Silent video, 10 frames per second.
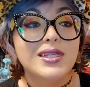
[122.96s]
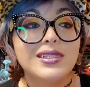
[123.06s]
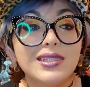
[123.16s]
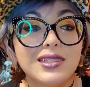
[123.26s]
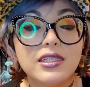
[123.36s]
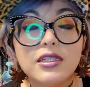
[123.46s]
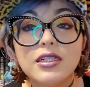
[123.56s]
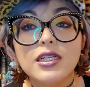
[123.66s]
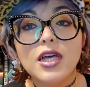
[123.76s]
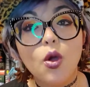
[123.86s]

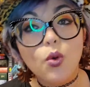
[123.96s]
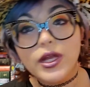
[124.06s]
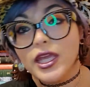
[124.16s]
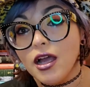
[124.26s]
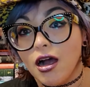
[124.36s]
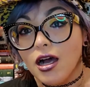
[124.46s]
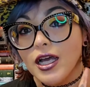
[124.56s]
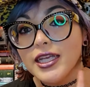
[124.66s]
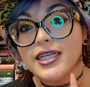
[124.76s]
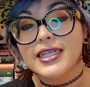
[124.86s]
still working
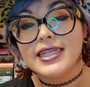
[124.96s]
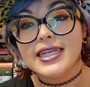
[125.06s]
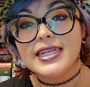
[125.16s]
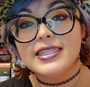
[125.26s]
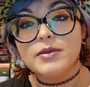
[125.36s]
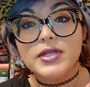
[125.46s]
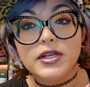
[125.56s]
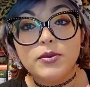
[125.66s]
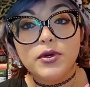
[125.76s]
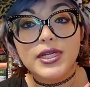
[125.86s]
on Cemetery
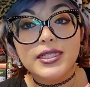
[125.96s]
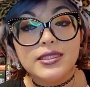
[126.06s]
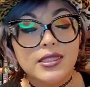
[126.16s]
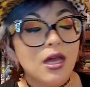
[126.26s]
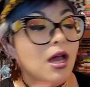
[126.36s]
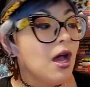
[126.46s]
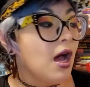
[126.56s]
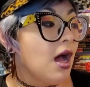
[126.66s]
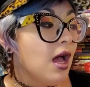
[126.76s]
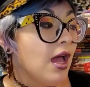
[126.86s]
Boys.
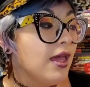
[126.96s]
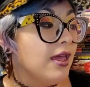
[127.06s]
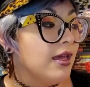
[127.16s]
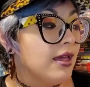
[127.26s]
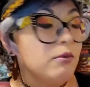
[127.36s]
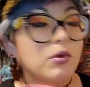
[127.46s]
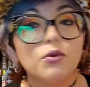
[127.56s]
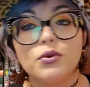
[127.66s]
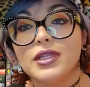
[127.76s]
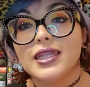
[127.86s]
I am
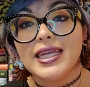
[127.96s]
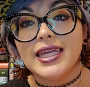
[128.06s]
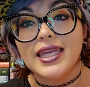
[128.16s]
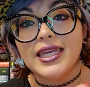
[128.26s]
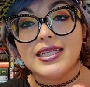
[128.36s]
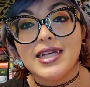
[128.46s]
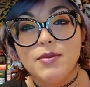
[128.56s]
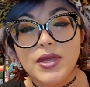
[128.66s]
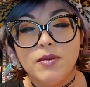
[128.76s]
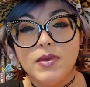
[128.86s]
really liking it. I'm
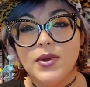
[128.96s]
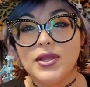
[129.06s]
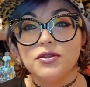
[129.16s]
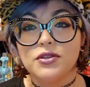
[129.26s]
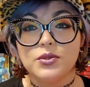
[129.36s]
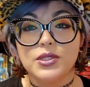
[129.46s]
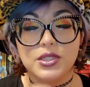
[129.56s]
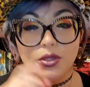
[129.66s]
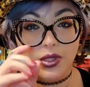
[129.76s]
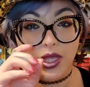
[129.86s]
making my way through this one
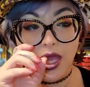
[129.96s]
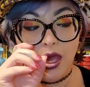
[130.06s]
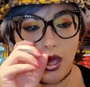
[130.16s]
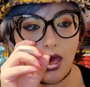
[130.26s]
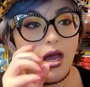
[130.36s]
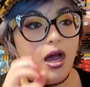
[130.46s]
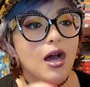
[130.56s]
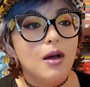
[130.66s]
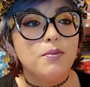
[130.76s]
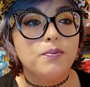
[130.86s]
slowly.
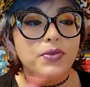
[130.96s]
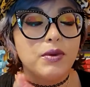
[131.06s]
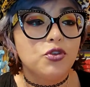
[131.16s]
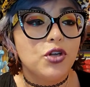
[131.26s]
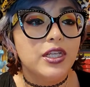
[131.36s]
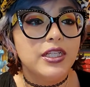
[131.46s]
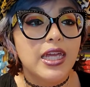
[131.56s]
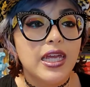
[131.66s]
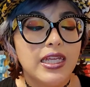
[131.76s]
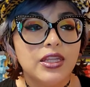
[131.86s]
I'm trying to
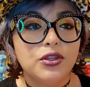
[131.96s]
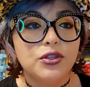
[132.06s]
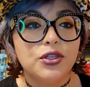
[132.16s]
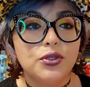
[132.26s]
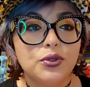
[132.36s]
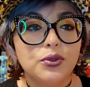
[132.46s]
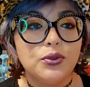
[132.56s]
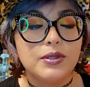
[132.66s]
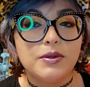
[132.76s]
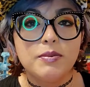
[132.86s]
get into
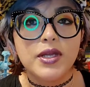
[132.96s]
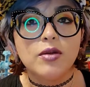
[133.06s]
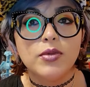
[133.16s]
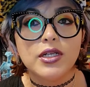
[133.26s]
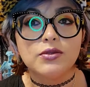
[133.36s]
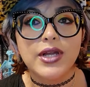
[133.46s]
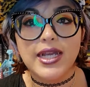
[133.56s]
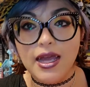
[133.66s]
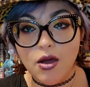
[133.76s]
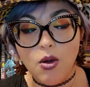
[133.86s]
some of the bigger books right
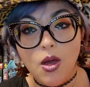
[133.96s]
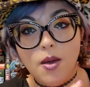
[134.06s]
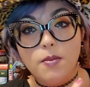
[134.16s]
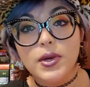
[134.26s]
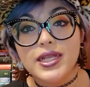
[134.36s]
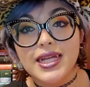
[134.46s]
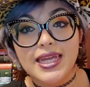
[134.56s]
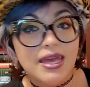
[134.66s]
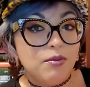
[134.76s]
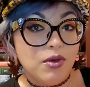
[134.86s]
now, but I
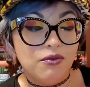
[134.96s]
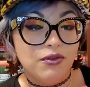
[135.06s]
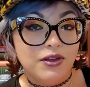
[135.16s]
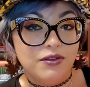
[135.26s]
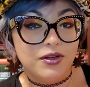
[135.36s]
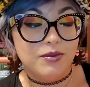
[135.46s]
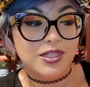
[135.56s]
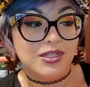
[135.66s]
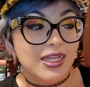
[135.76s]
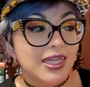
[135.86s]
am very, very much
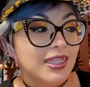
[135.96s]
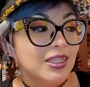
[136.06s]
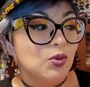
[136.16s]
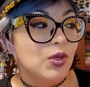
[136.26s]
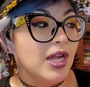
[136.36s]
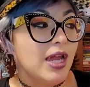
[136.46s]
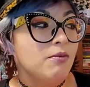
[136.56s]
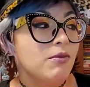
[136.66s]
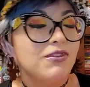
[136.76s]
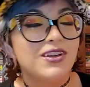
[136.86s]
liking this one. I
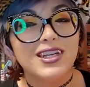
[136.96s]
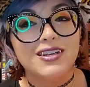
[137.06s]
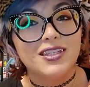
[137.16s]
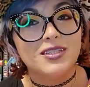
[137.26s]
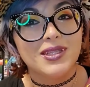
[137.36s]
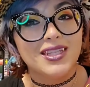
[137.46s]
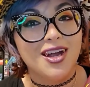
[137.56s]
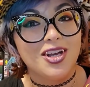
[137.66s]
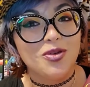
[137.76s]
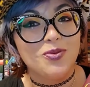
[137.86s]
am very curious about the
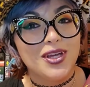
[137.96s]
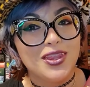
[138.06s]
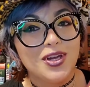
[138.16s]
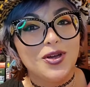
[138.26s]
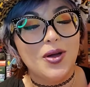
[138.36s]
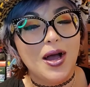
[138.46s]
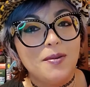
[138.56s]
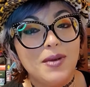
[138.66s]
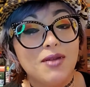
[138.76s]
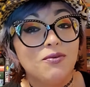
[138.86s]
audiobook though.
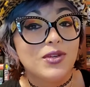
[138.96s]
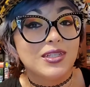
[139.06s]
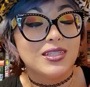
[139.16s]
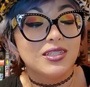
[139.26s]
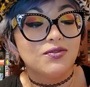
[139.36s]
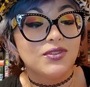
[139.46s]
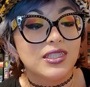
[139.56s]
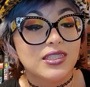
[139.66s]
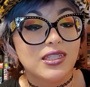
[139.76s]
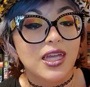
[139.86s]
I am reading this
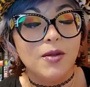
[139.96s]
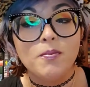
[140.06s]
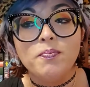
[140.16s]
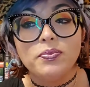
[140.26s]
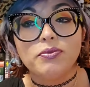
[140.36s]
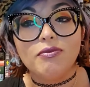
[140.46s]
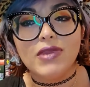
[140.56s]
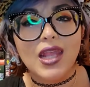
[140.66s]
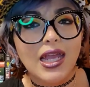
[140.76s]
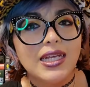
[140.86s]
physically.
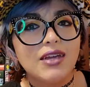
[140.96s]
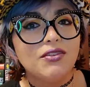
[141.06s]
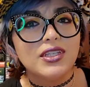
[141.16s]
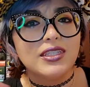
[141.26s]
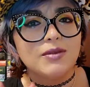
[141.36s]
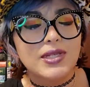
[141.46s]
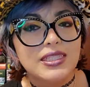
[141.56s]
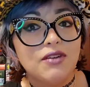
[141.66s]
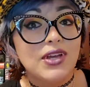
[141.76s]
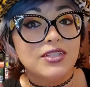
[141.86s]
I can definitely see
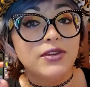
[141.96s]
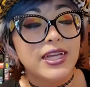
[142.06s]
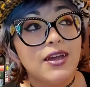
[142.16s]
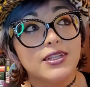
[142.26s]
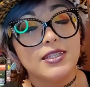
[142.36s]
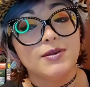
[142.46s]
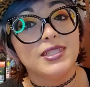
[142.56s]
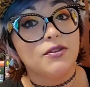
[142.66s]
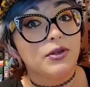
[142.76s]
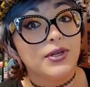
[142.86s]
myself, as of right now, I can see
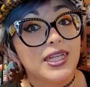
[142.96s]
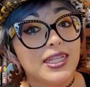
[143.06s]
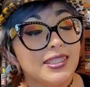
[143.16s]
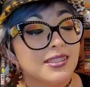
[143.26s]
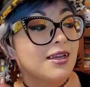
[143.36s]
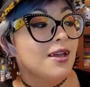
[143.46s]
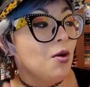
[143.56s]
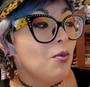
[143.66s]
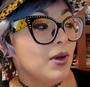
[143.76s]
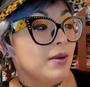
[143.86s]
myself rereading this,
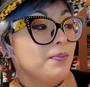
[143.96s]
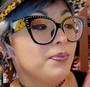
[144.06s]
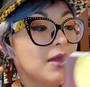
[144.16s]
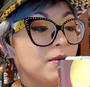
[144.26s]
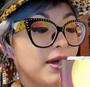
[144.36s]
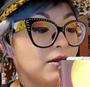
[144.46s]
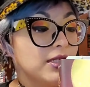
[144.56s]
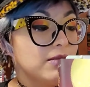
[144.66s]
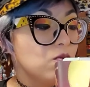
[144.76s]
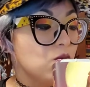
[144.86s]
but I'm about
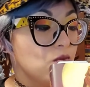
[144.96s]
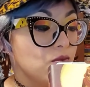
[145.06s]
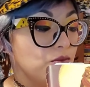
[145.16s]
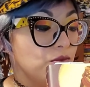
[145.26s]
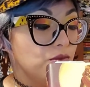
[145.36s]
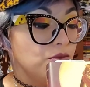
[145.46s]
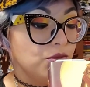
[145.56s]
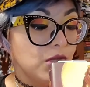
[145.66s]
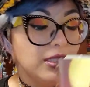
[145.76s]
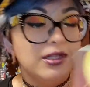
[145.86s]
a
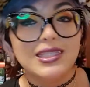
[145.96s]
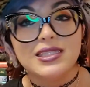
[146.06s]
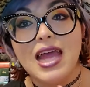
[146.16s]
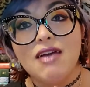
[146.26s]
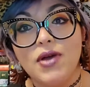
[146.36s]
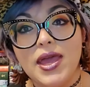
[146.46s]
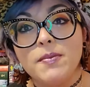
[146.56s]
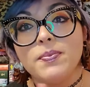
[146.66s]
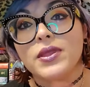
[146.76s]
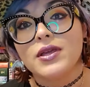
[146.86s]
little less than halfway.
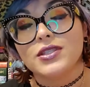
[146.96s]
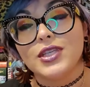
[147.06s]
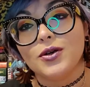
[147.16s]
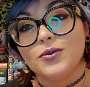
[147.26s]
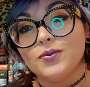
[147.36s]
So